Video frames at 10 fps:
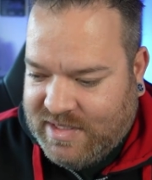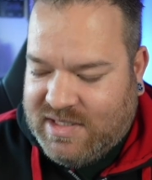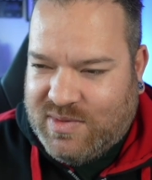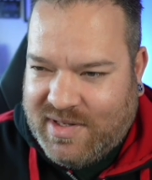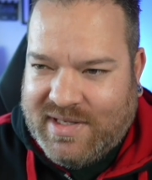
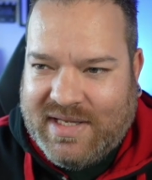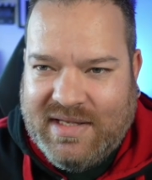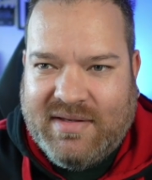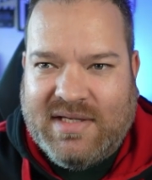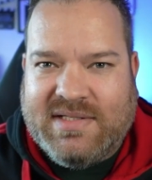It's one of the
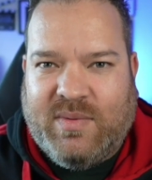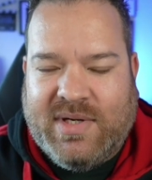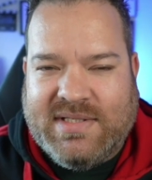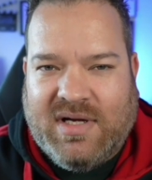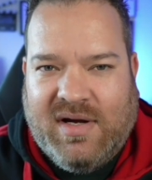key things I
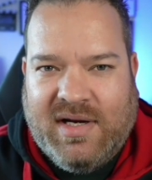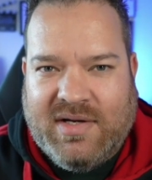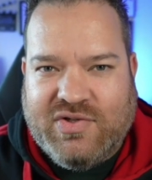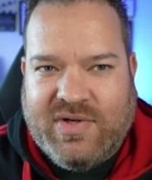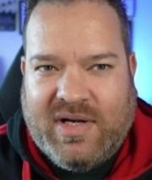wanted to
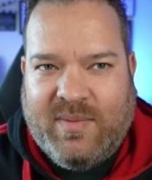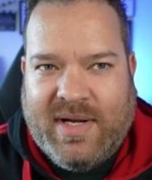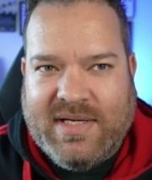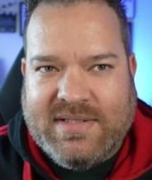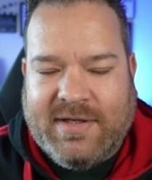highlight straight
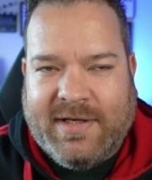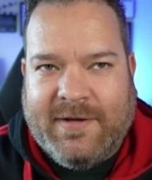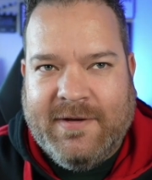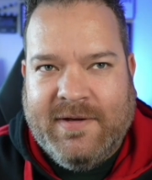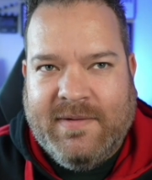away is, like,
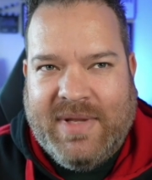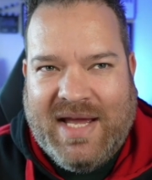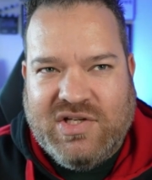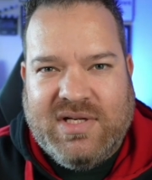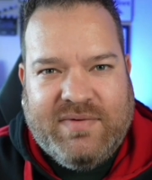
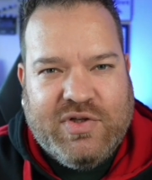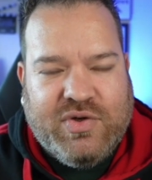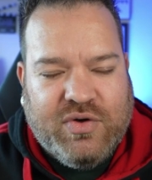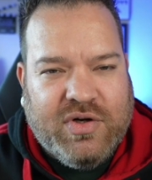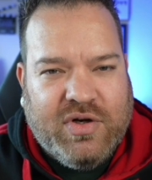actually, if you
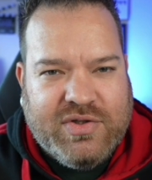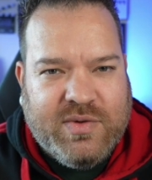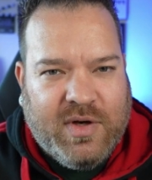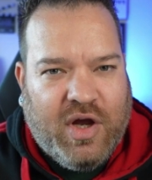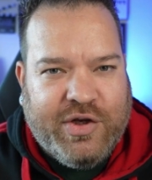talk
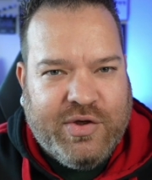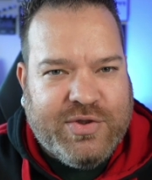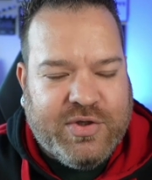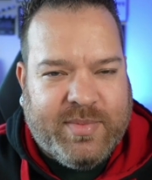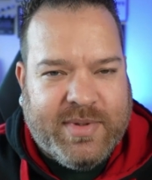to a lot of
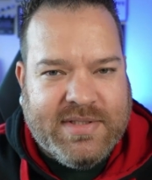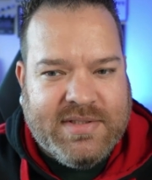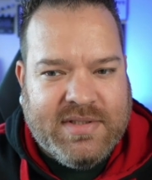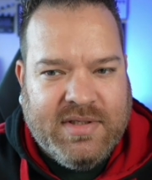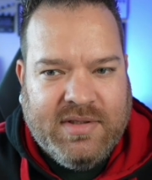
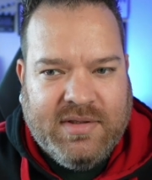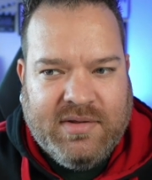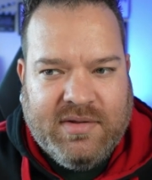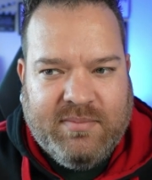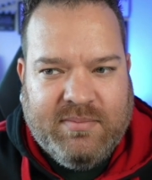YouTubers,
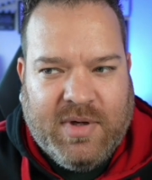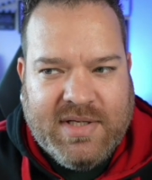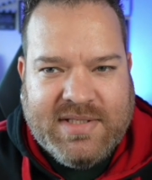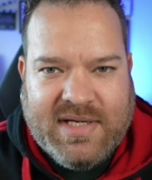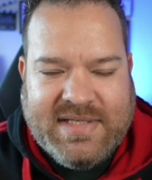
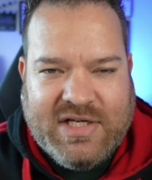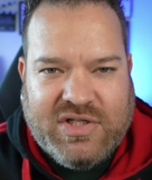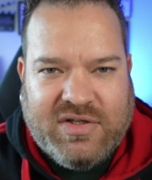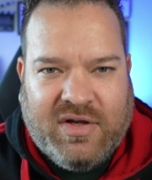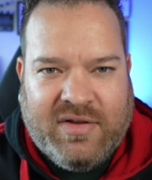
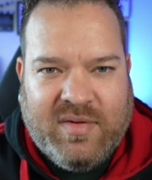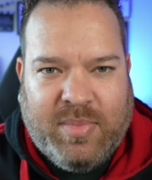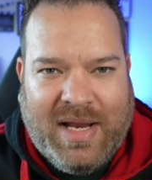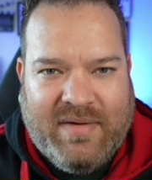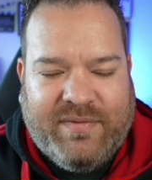monetization on the
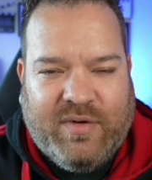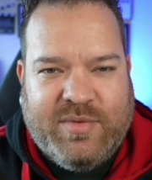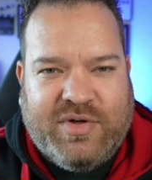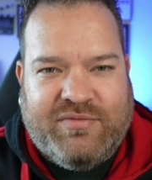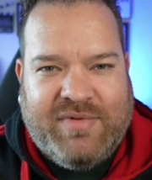
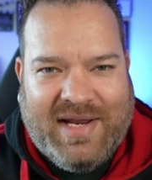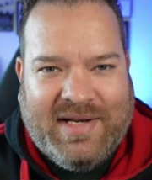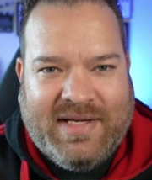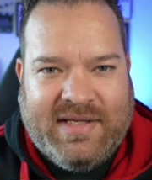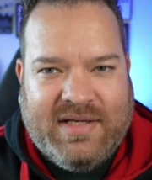platform
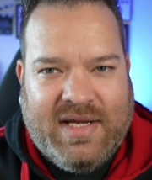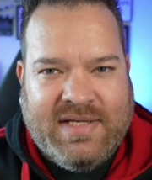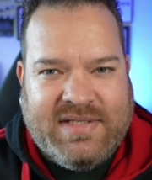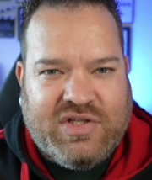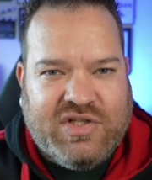directly
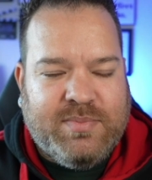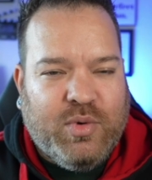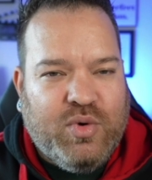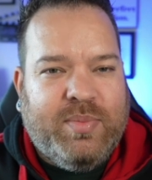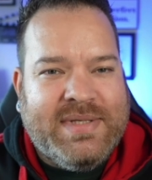is a
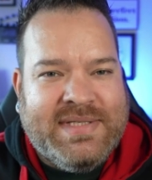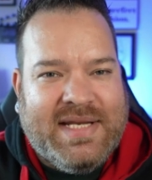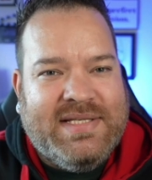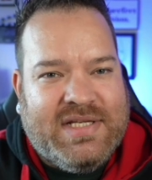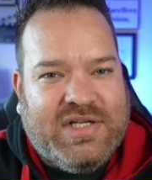small
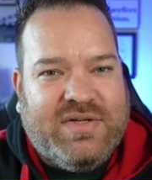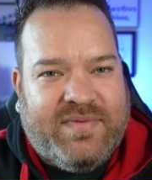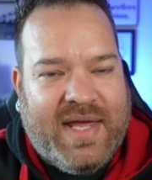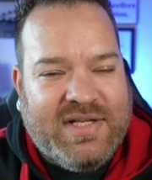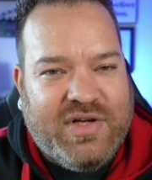percentage of
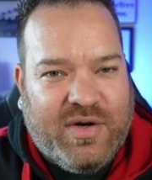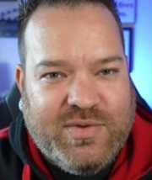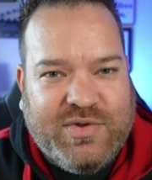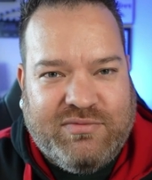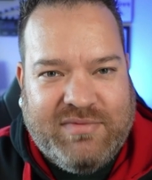their
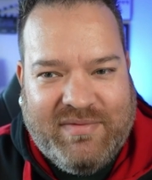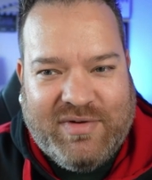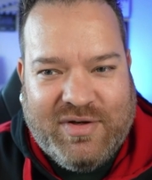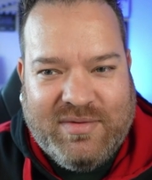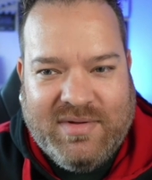total
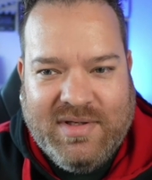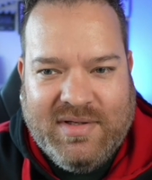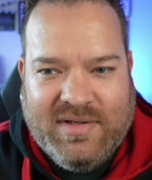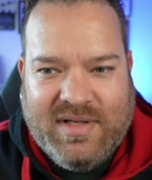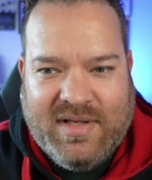revenue
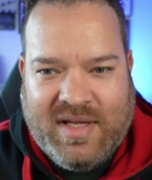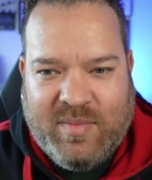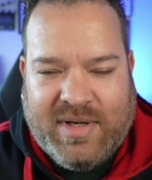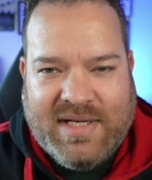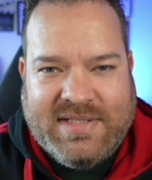that they
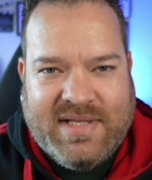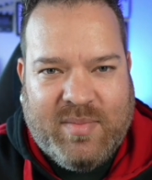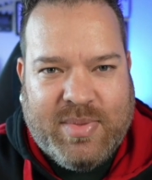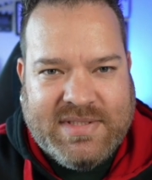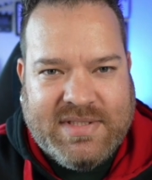bring into
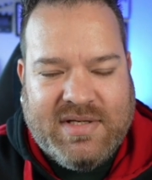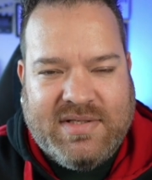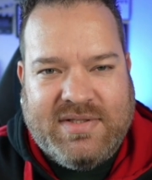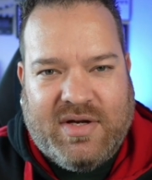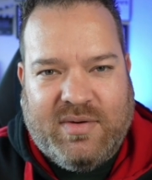their business.
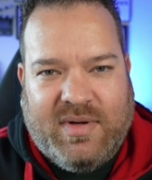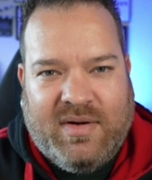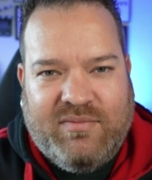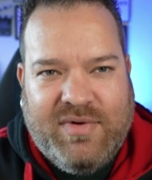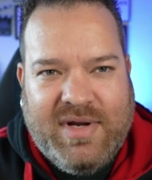So
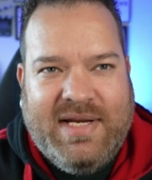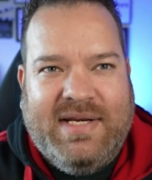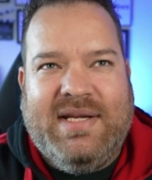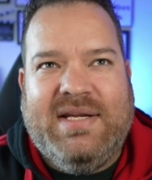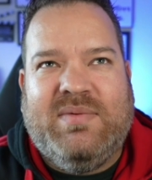I really
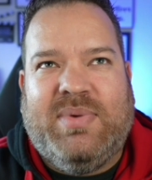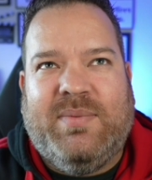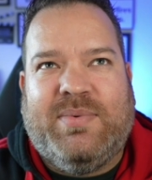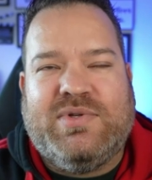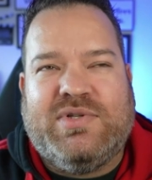need
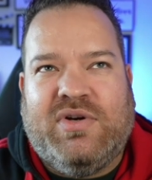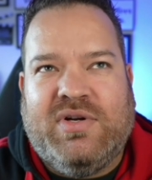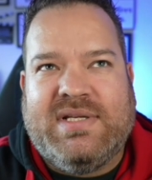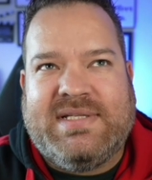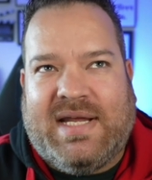people to
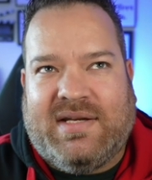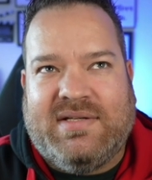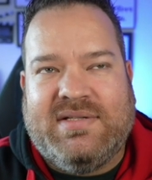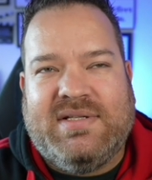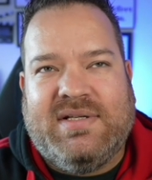
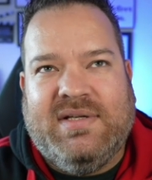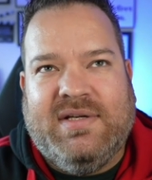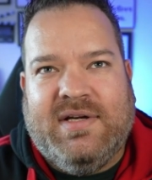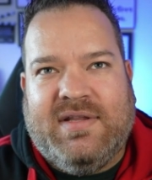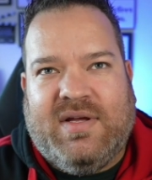understand
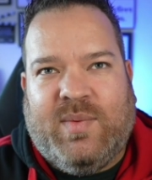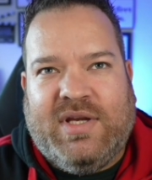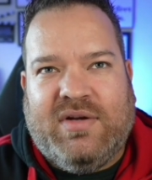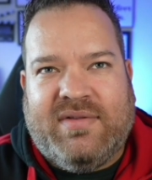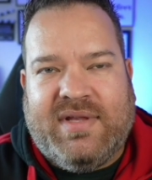that
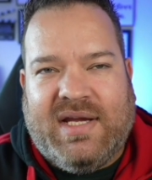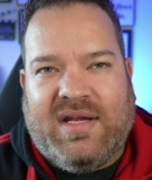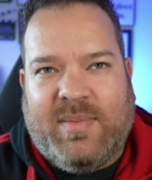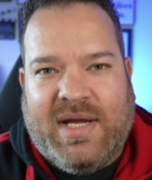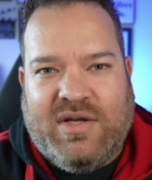when you're thinking
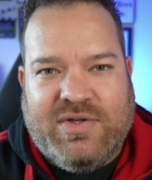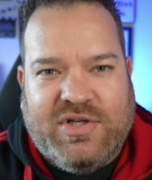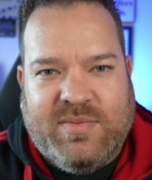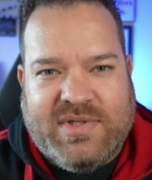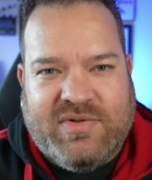about
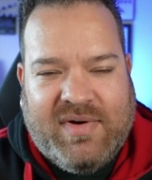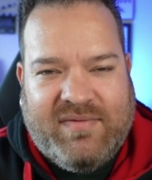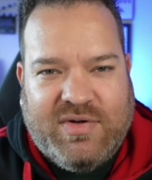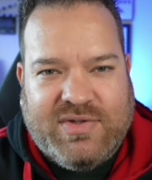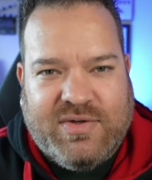YouTube as a
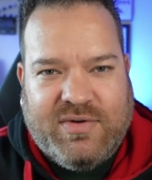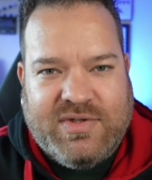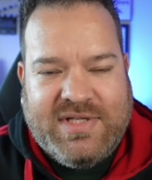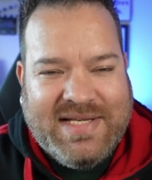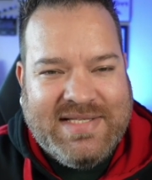revenue
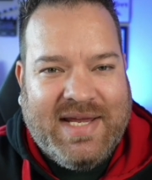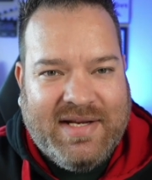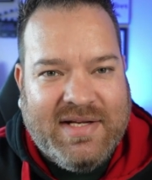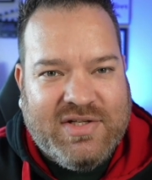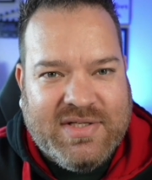source, yes,
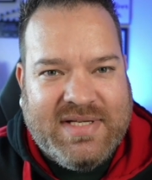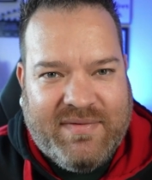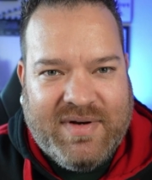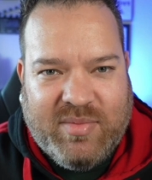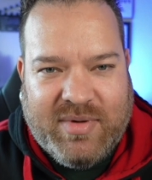it does
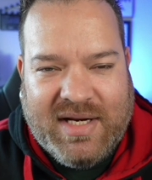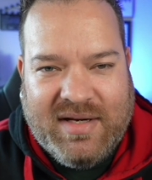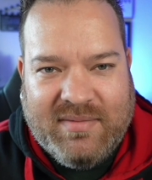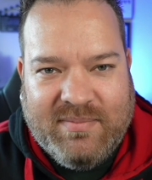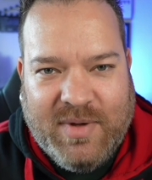definitely bring
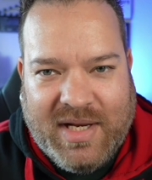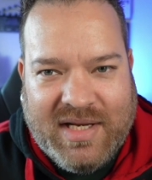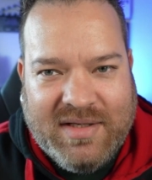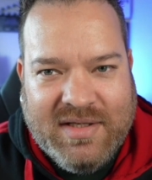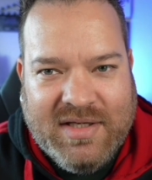in
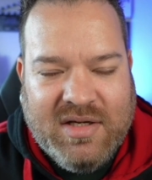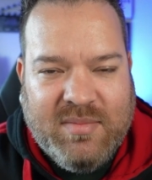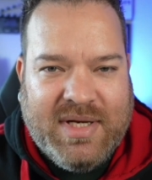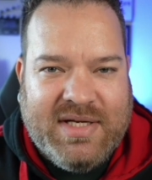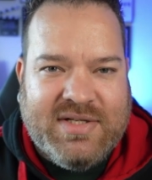money,
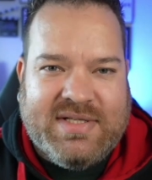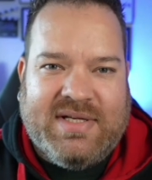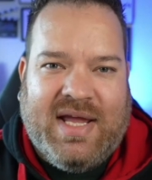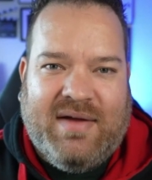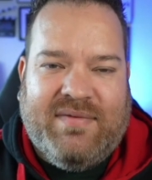but it
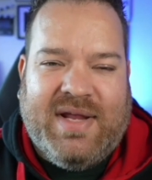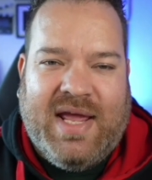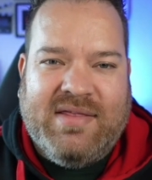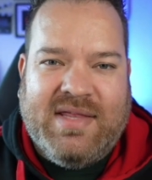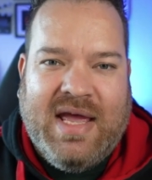doesn't have to
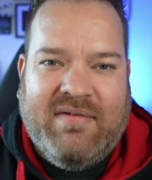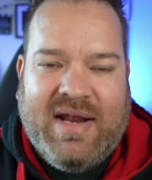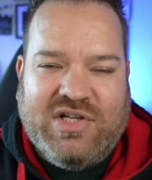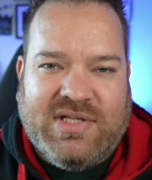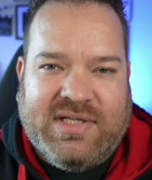end there. And
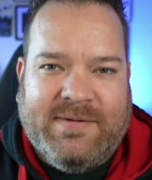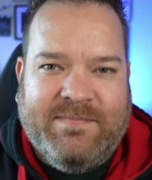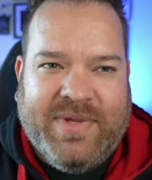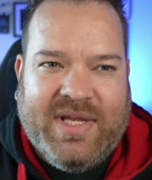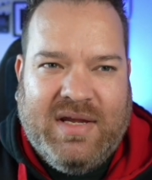actually,
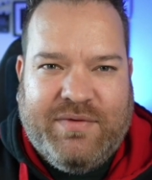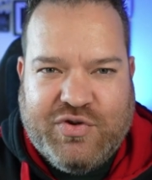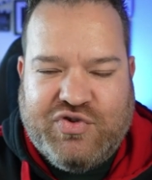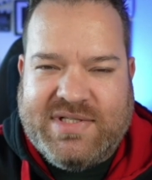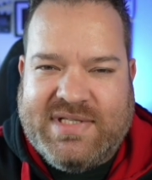if you're
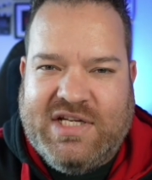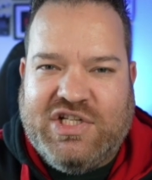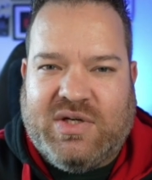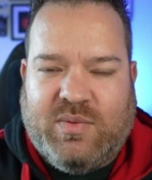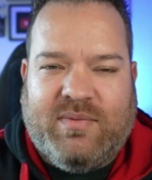
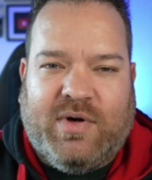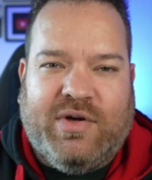strategic with what you're